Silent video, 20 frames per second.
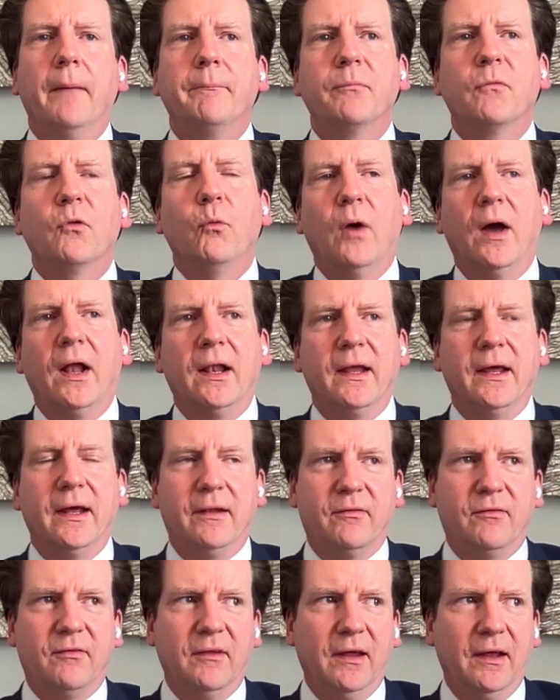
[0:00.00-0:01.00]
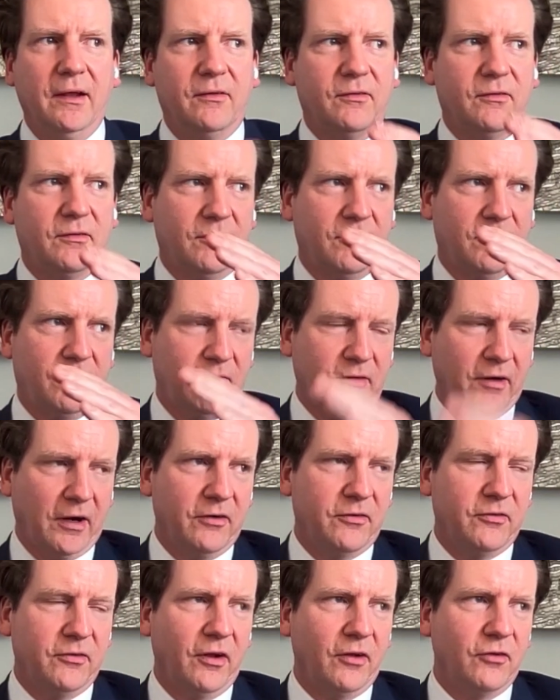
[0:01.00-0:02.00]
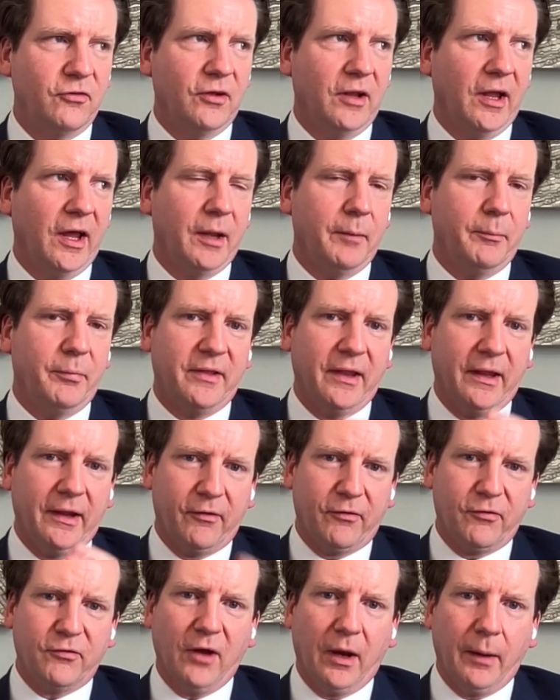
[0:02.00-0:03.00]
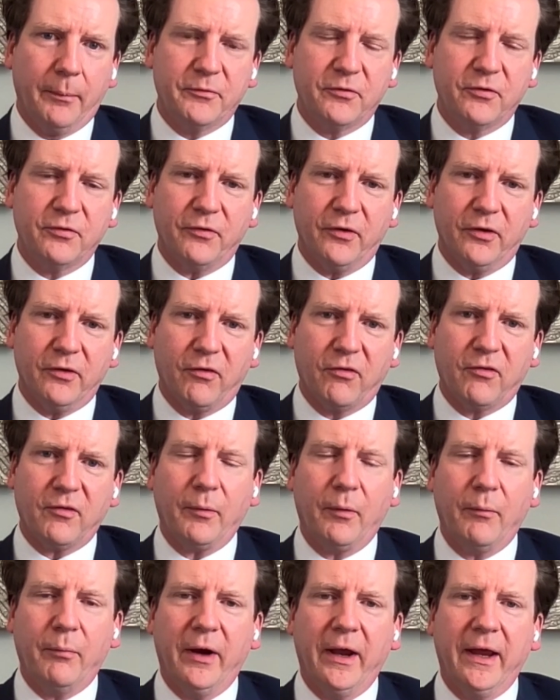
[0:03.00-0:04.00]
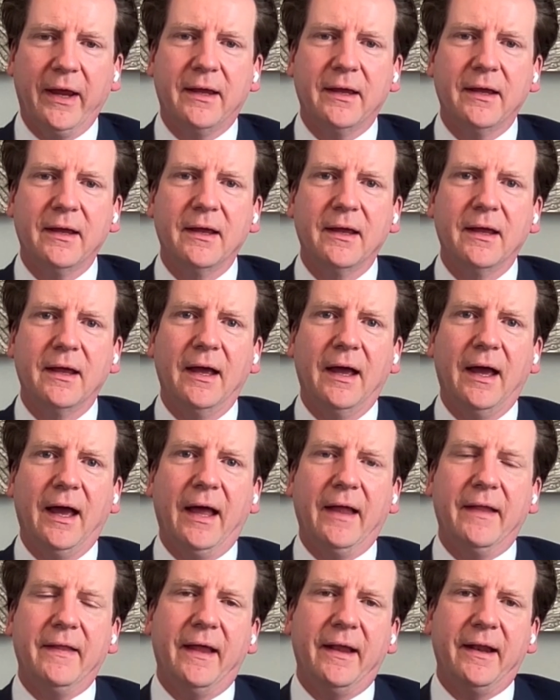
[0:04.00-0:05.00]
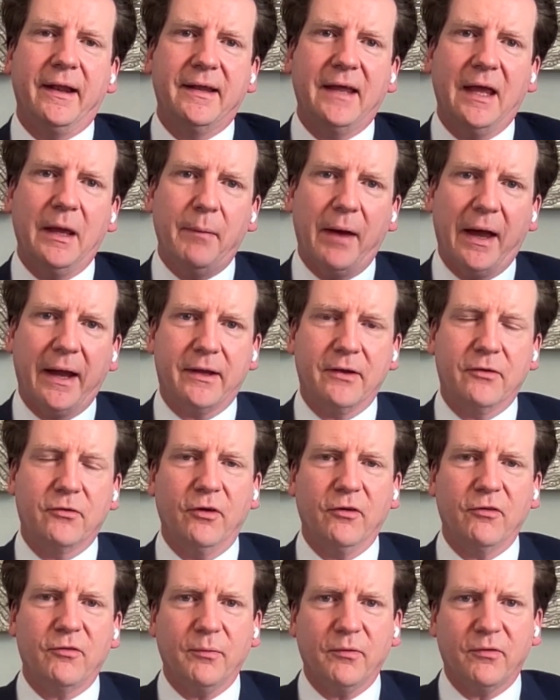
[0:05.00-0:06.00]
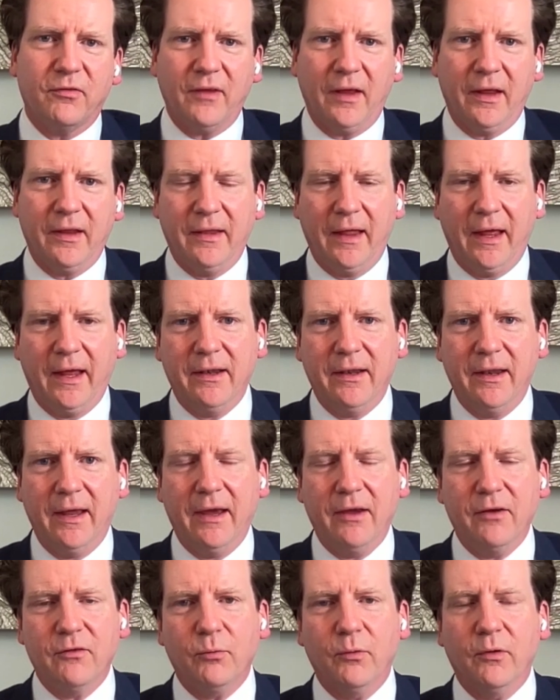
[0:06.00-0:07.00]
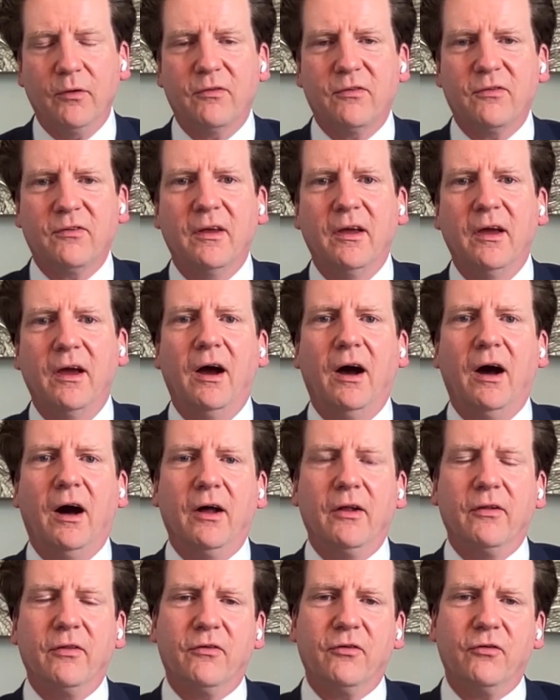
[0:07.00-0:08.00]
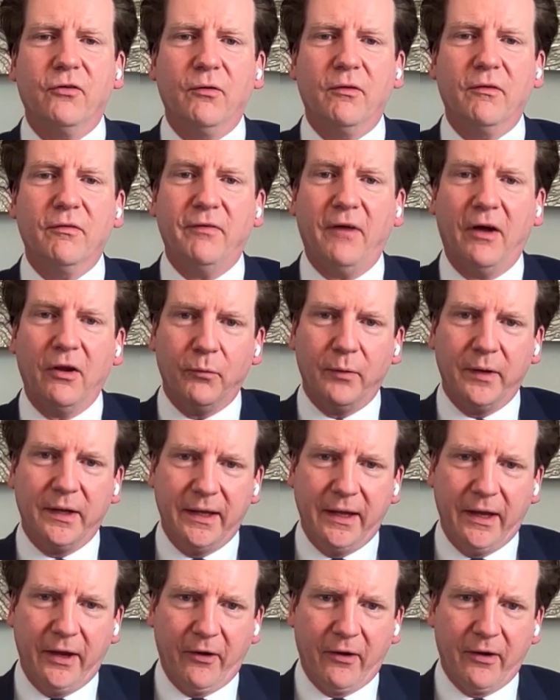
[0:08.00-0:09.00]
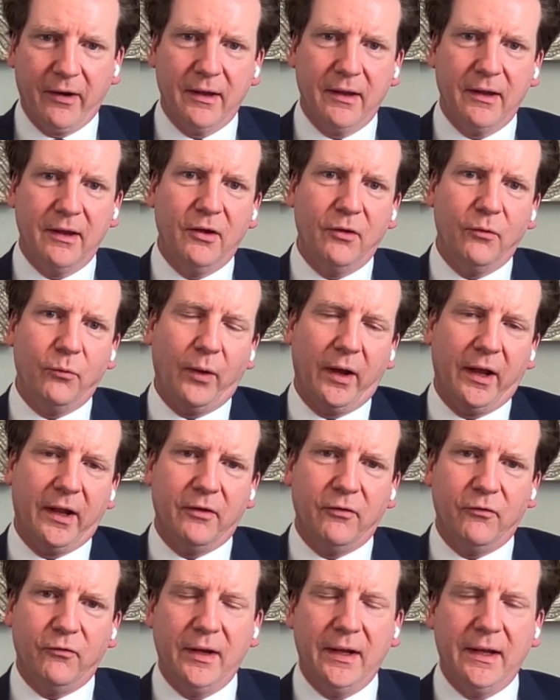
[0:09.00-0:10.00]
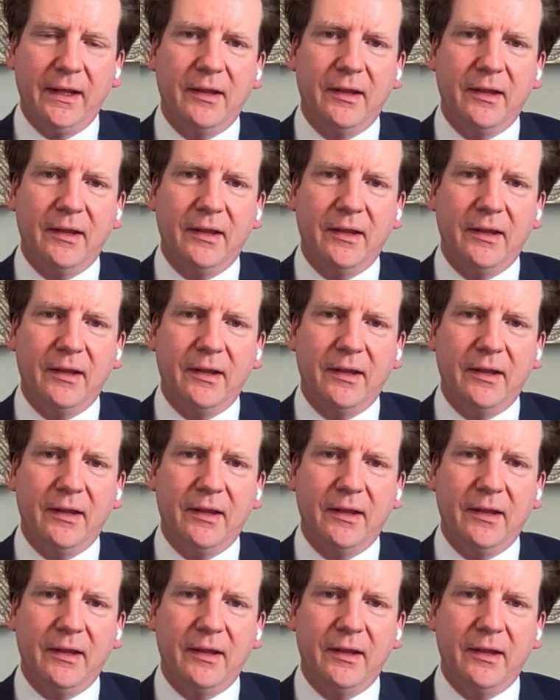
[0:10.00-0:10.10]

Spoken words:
Well, it started in July, but then it stopped for the summer break, and then it came back at Christmas, and then it was on through the following year, when really